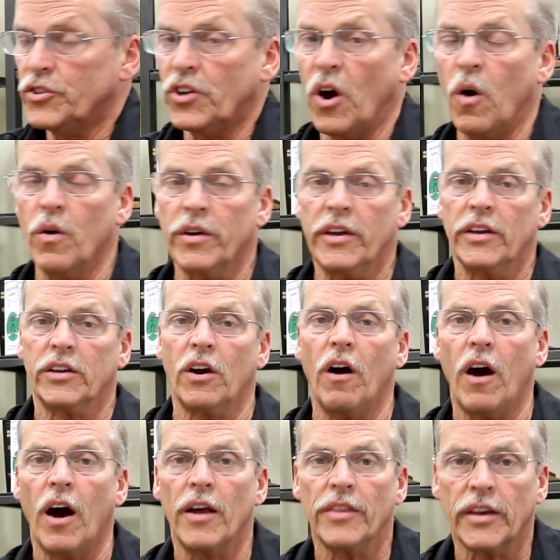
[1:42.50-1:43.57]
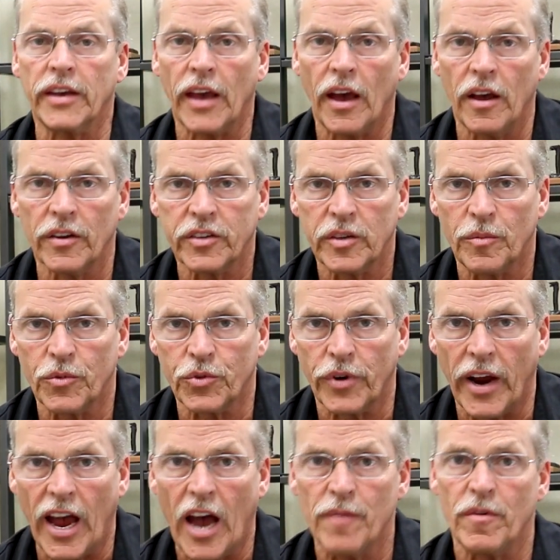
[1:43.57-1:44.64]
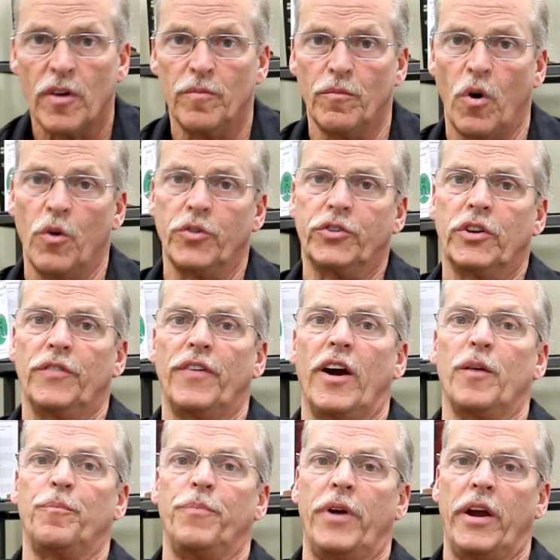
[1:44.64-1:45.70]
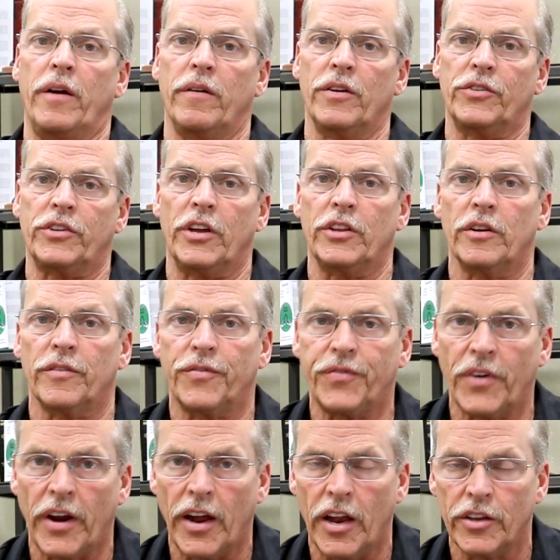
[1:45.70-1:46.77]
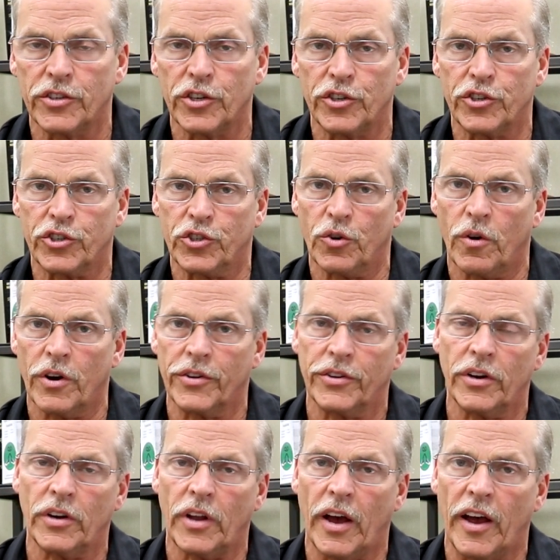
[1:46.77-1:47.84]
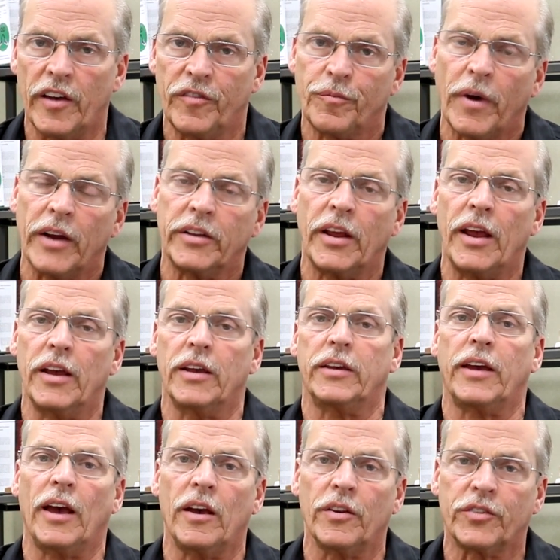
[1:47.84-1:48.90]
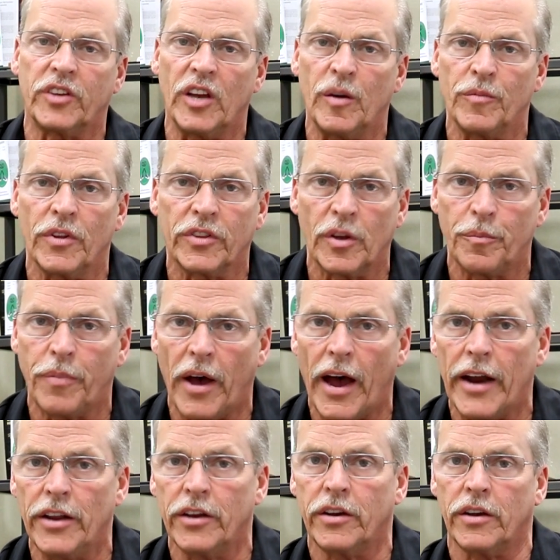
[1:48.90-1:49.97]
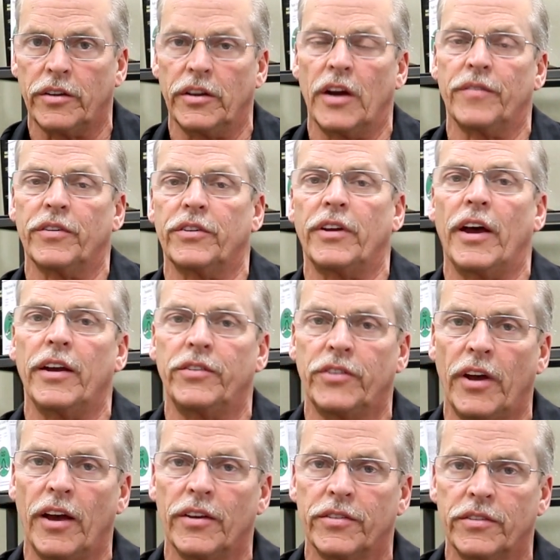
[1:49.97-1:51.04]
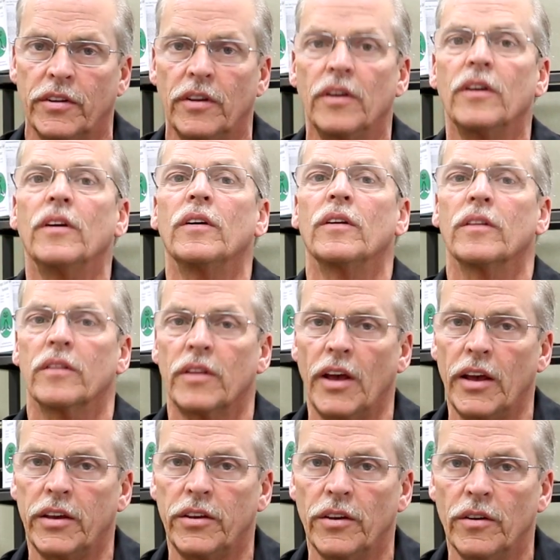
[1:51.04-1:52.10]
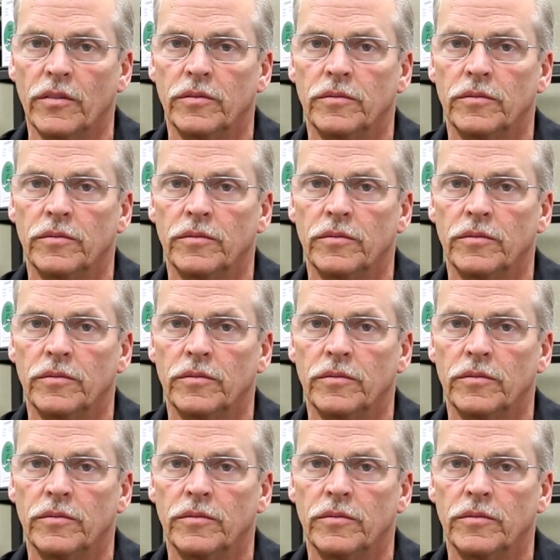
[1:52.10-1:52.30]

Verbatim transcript: Don't get caught in the calcium trap. Most of our parents and their friends shortened their life by taking calcium that the body could never digest. Thank you.